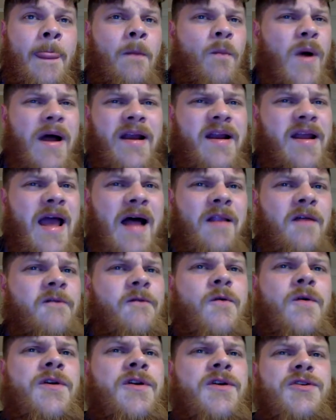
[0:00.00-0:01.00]
Why did
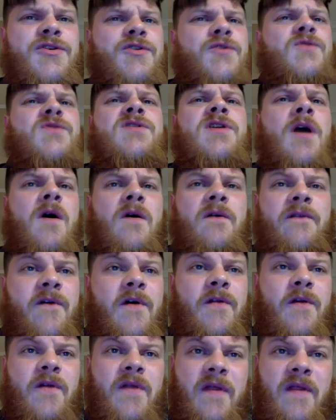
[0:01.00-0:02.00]
California choose to go
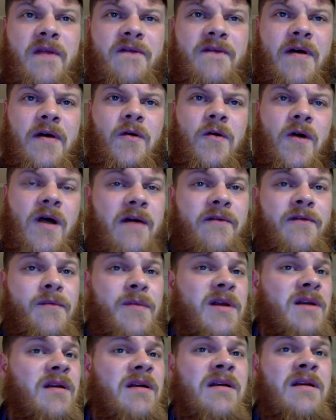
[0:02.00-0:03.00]
further than the federal
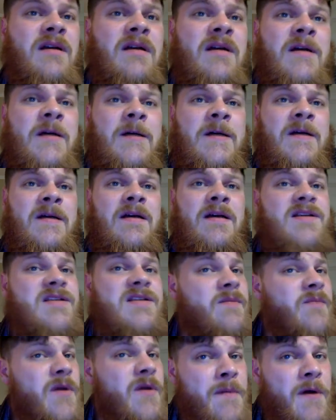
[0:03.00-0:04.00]
government?
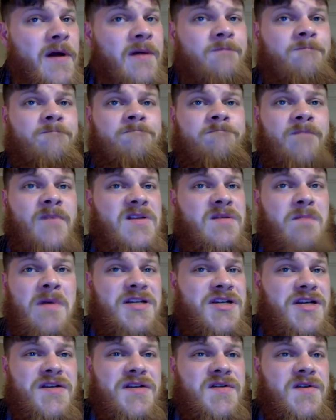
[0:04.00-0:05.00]
Simply put, it's
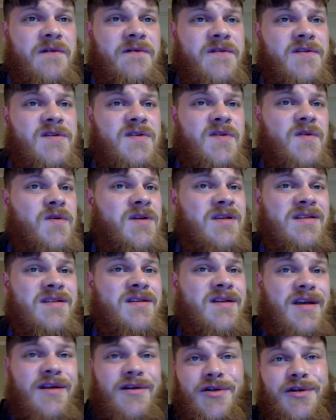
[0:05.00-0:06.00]
much easier for students,
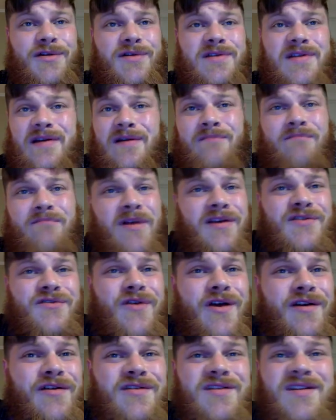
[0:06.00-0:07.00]
teachers, and
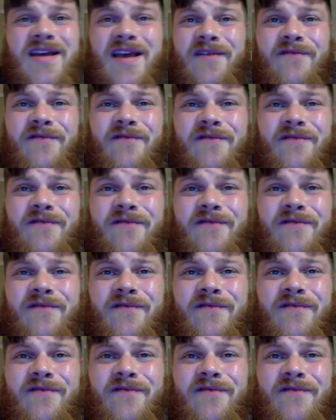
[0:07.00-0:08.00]
administrators to give up data
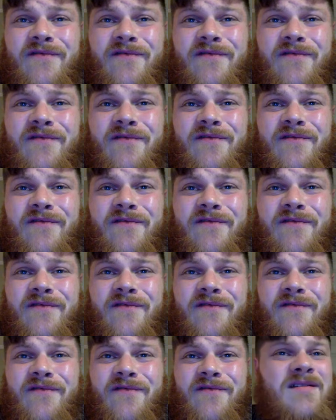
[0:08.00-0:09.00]
that identifies
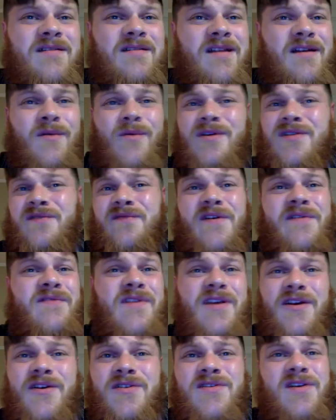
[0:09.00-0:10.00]
students than it was
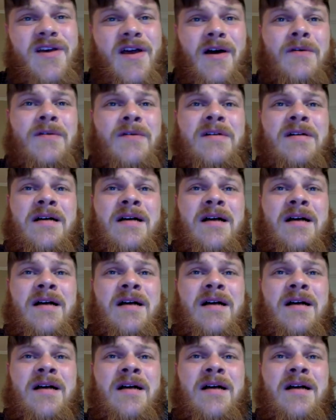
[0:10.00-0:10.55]
50 years ago.